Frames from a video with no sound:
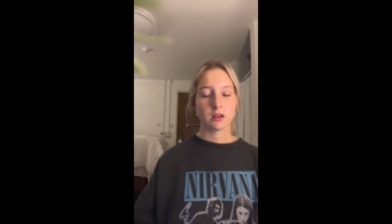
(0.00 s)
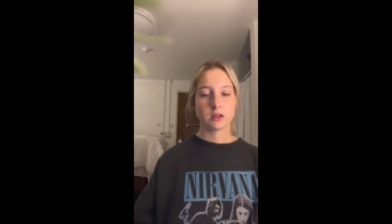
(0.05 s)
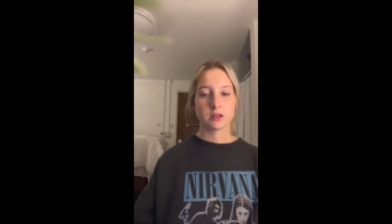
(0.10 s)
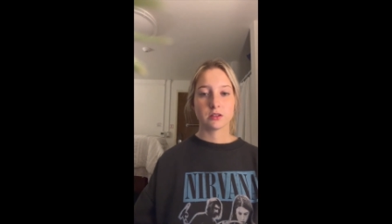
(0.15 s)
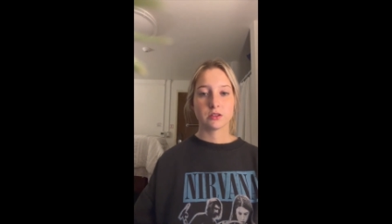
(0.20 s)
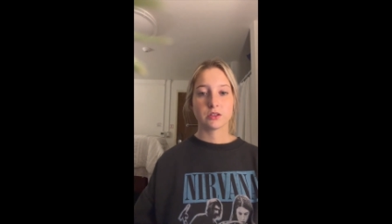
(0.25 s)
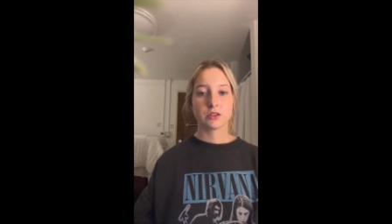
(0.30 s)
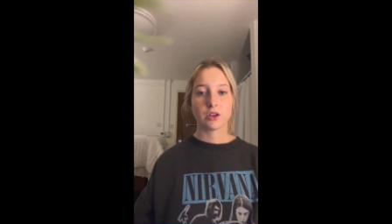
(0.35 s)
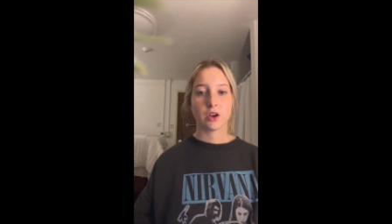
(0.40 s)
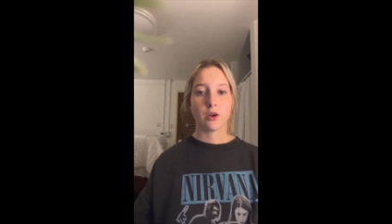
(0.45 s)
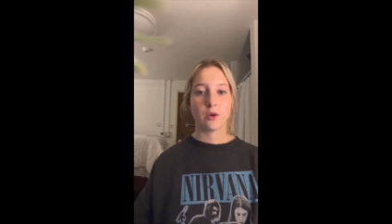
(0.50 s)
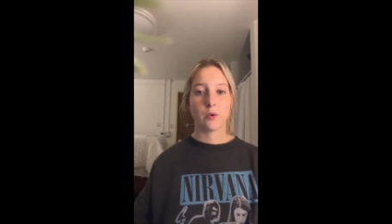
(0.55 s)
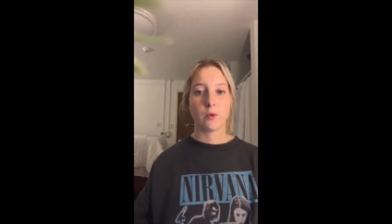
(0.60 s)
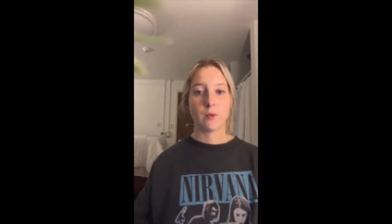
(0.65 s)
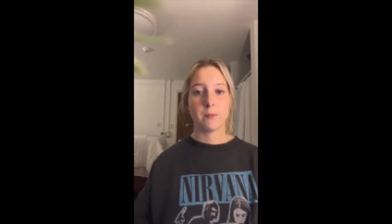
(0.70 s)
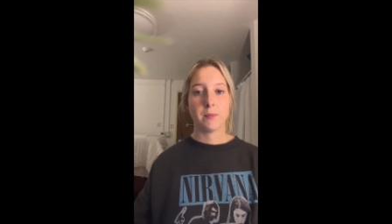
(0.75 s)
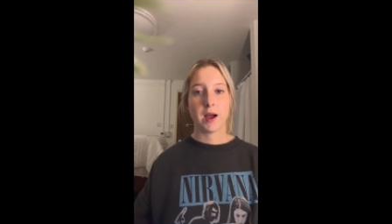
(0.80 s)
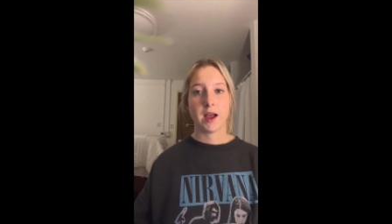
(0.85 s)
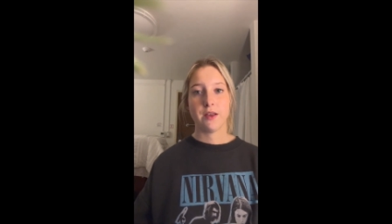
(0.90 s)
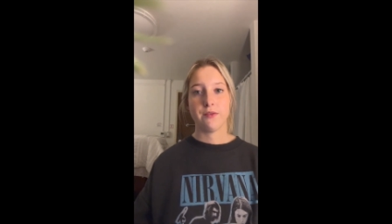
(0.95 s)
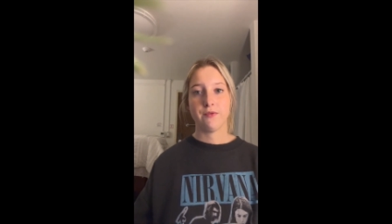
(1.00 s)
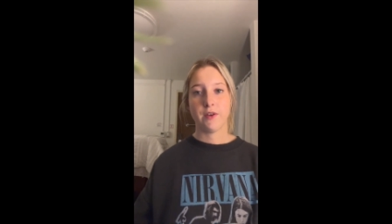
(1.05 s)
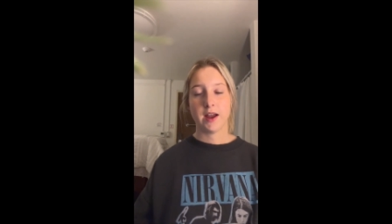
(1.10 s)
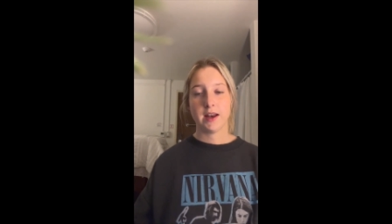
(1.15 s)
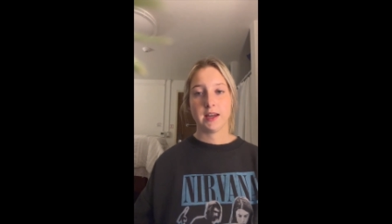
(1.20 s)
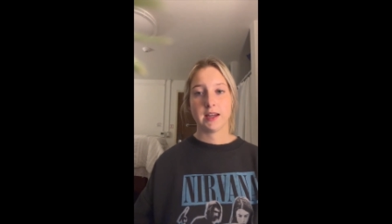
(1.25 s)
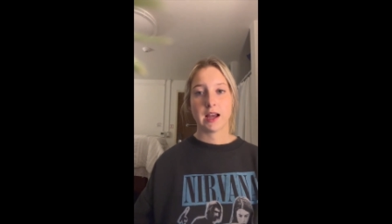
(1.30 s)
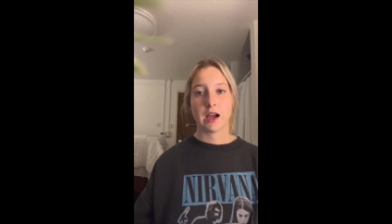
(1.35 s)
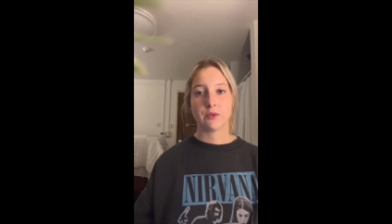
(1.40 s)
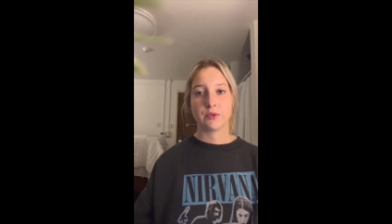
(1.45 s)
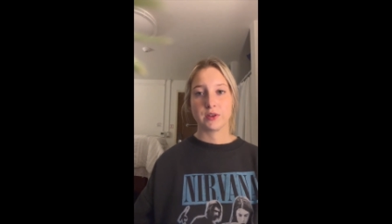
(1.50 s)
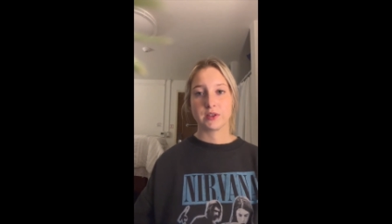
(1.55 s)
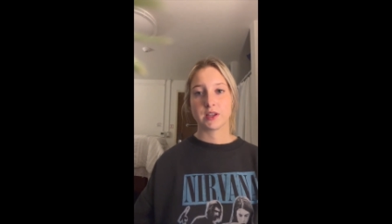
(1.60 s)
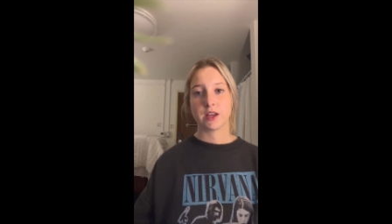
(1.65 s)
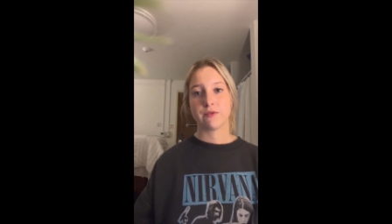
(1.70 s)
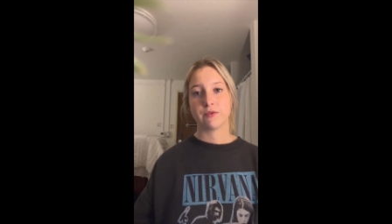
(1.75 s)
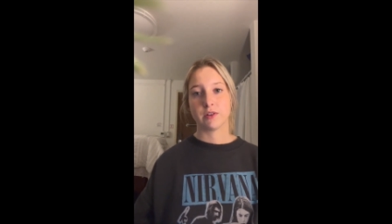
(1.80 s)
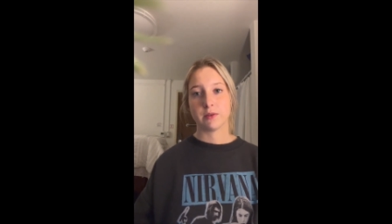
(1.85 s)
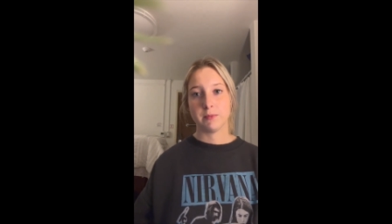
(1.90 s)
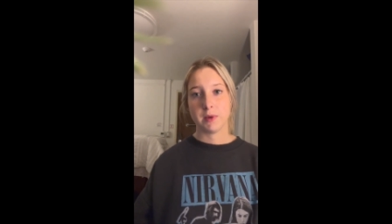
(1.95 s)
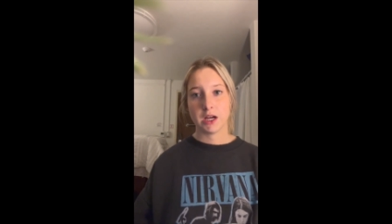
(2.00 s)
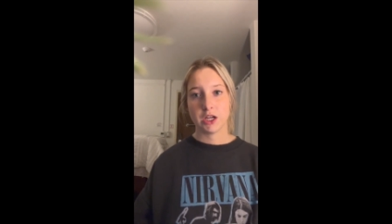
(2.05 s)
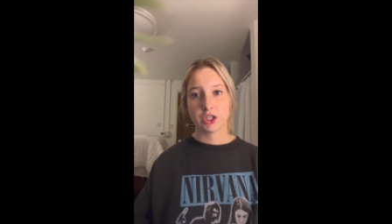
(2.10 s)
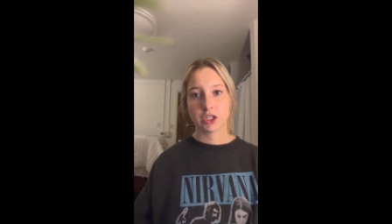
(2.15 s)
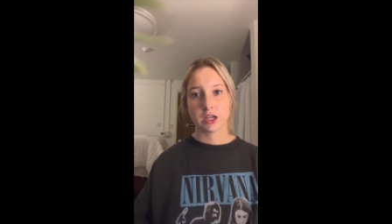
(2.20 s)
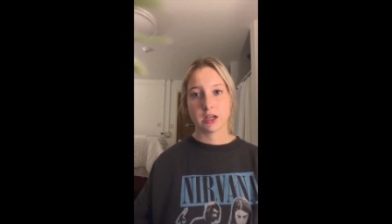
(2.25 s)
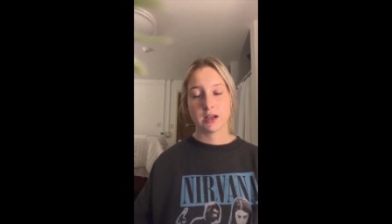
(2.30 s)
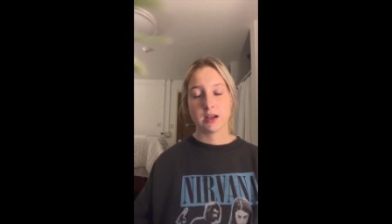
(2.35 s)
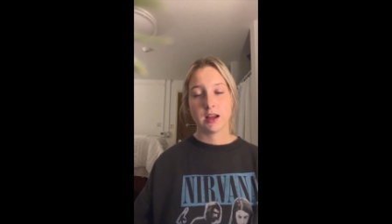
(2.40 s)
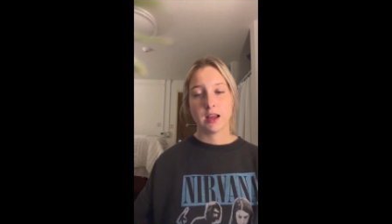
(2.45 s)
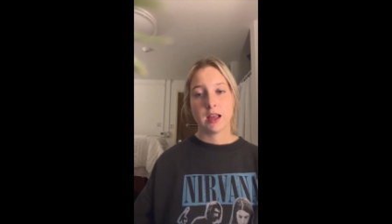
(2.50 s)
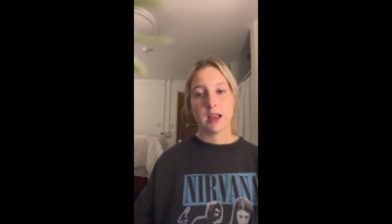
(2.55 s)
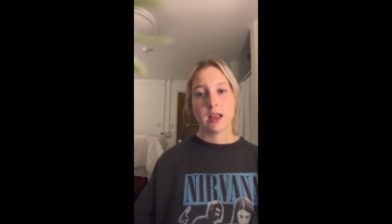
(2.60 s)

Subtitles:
So by finding out this information,